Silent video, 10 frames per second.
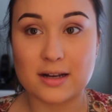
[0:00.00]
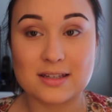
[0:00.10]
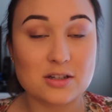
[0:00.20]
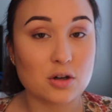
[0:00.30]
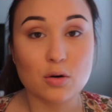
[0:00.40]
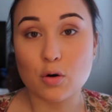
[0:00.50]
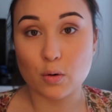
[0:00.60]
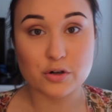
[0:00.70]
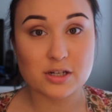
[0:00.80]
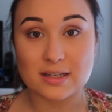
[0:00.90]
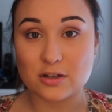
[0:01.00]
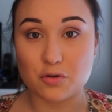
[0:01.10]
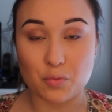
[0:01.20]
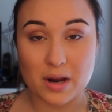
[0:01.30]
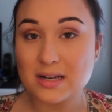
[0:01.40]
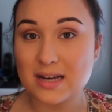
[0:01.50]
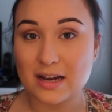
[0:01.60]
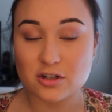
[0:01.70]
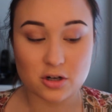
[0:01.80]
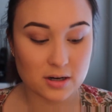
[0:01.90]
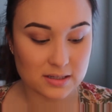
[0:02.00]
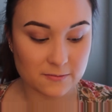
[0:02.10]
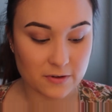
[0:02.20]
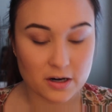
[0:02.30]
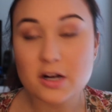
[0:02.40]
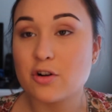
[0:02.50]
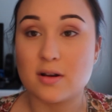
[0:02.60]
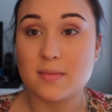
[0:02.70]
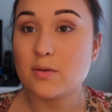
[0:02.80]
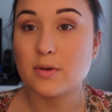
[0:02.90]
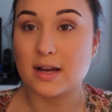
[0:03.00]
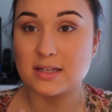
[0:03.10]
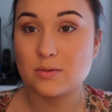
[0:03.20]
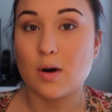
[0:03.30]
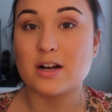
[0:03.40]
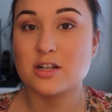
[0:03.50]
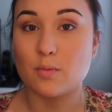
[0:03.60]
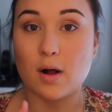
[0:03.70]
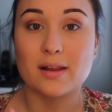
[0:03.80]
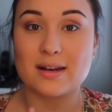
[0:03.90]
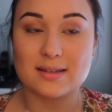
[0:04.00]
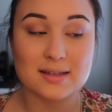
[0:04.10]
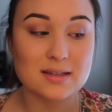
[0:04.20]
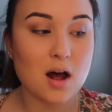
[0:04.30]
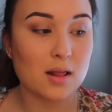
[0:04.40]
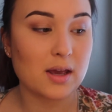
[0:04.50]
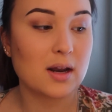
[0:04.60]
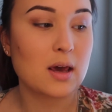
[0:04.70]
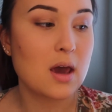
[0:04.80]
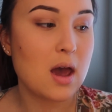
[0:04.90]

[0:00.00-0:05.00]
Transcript: It's still gorgeous. It's a great texture. It's very creamy when I swatch it while it is a solid.